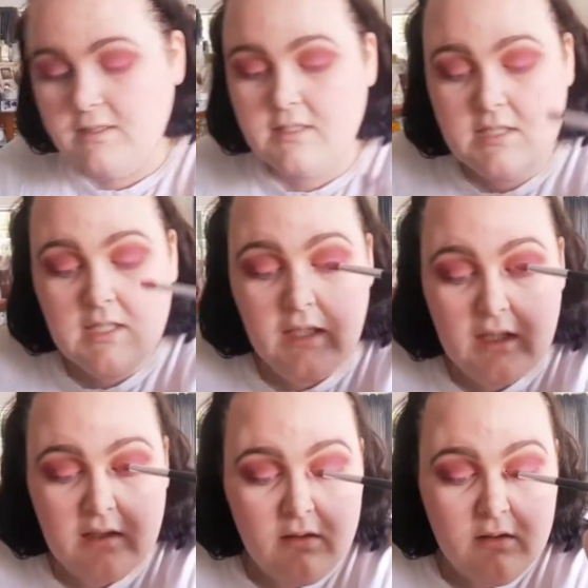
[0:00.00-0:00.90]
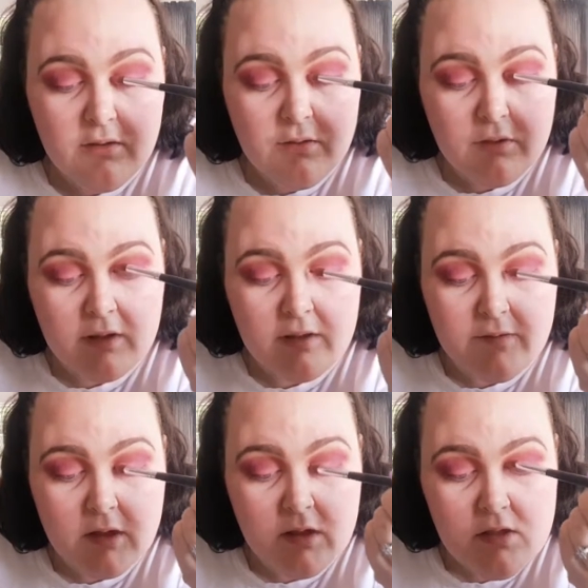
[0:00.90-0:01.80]
10 or
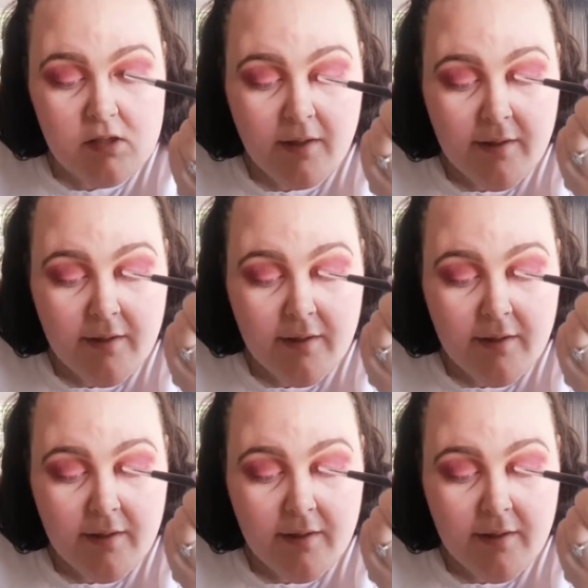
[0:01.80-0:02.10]
11-ish,